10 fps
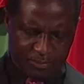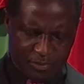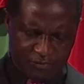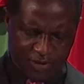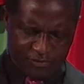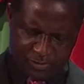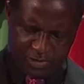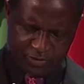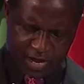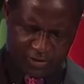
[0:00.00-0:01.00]
people of our
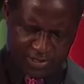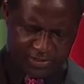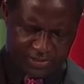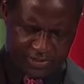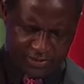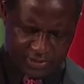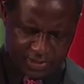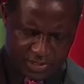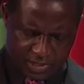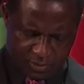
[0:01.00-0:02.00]
spiritual
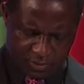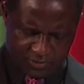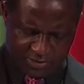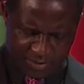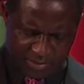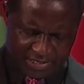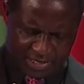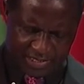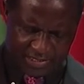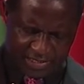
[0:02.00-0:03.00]
connections with their
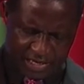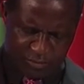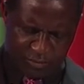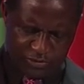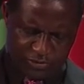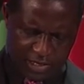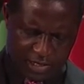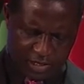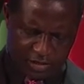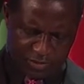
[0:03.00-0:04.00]
motherland, and boost
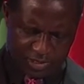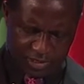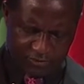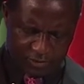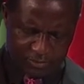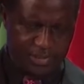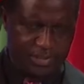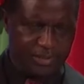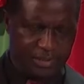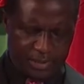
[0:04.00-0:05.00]
economic
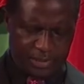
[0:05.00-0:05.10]
development.